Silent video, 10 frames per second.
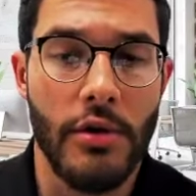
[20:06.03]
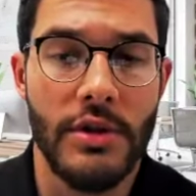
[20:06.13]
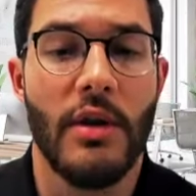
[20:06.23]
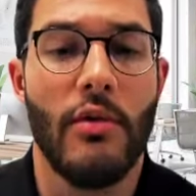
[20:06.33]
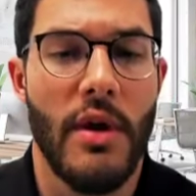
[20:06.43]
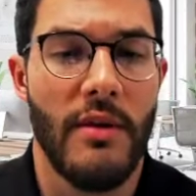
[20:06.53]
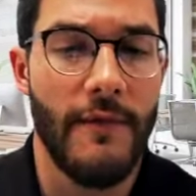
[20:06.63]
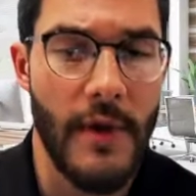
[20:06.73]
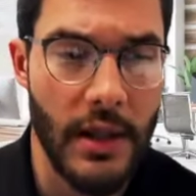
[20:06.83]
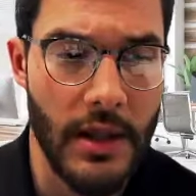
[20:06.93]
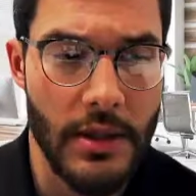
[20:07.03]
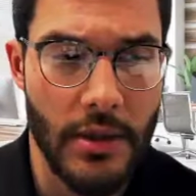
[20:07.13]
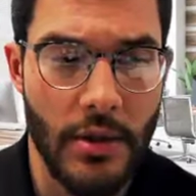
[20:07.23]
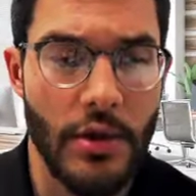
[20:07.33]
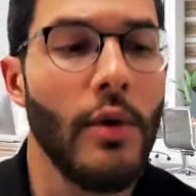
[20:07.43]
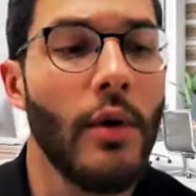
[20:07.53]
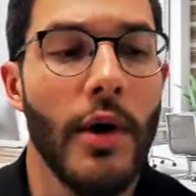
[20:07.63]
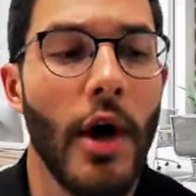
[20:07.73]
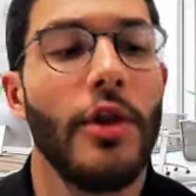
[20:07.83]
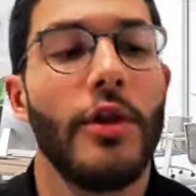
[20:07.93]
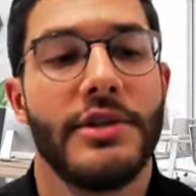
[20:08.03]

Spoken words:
Does it create feelings on you or not?